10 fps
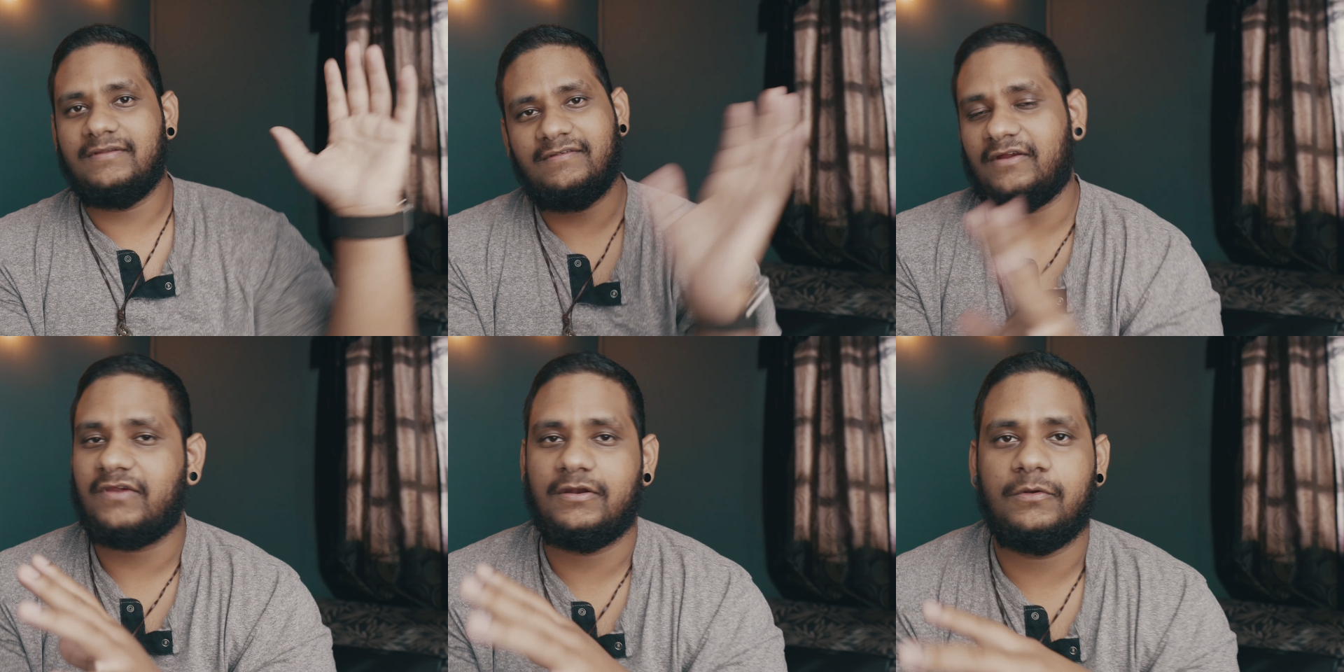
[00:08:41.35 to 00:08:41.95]
to the
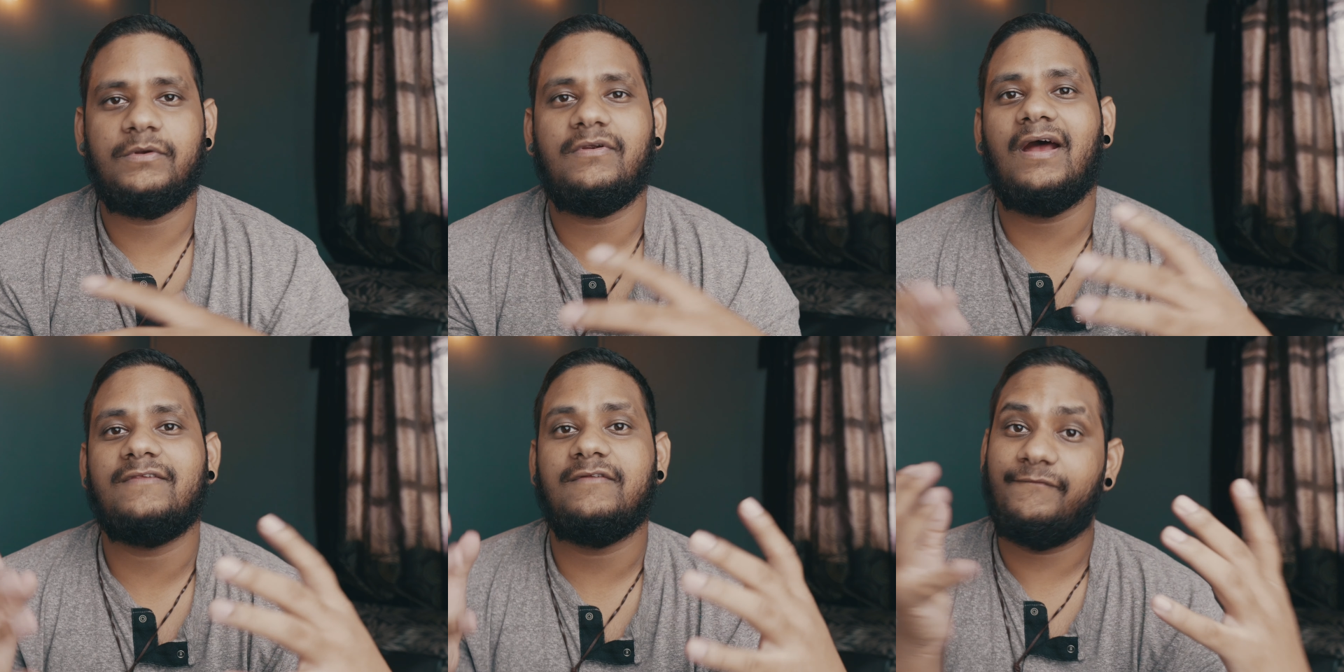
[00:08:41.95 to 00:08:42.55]
tech channel with
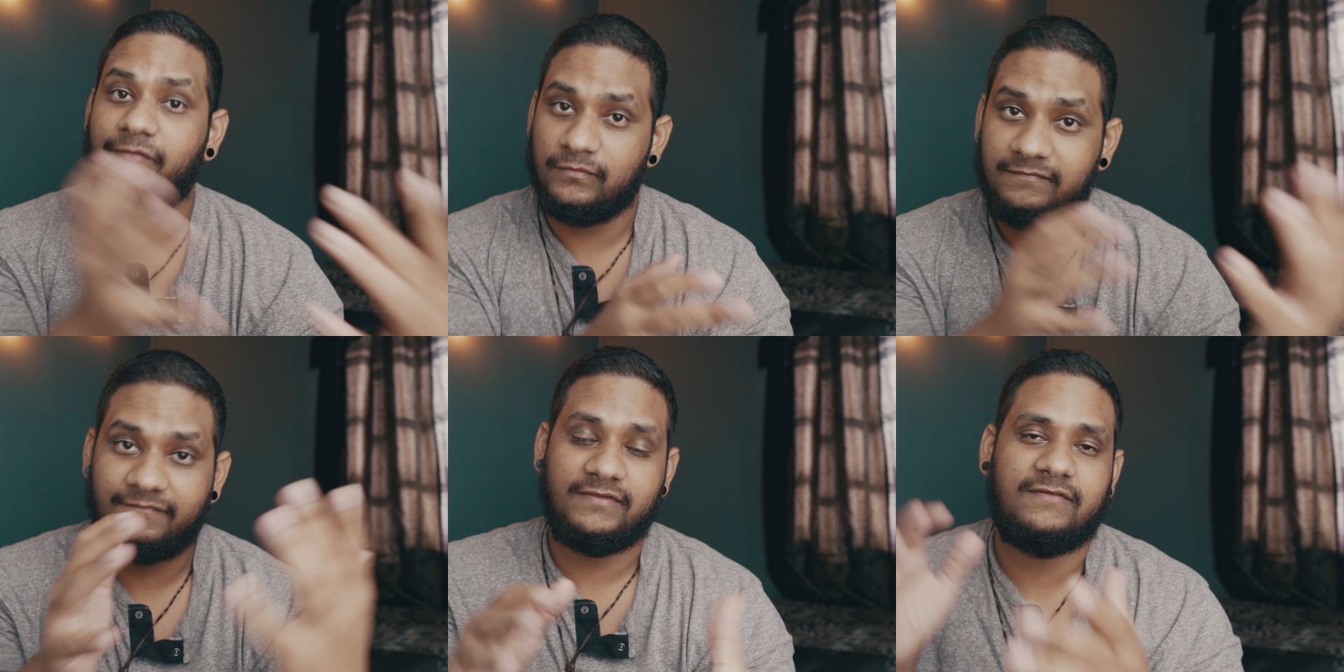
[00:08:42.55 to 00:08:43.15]
regards to views
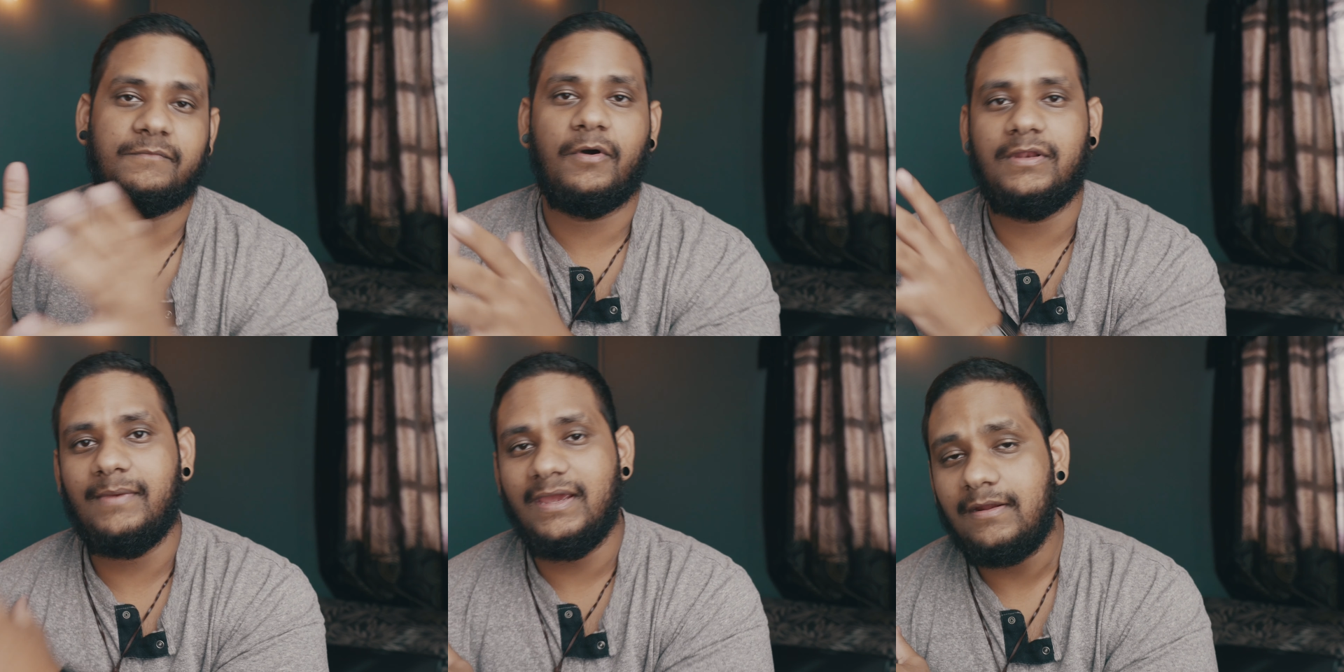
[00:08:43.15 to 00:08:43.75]
versus
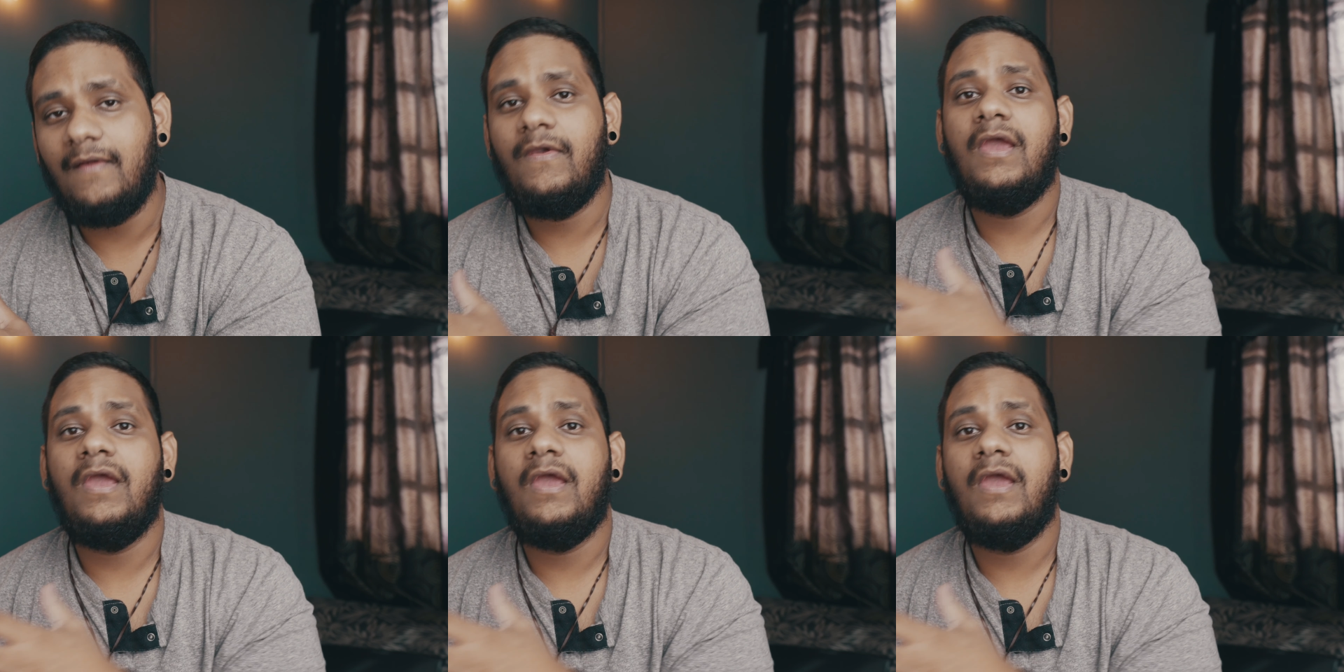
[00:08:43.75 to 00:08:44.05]
money made,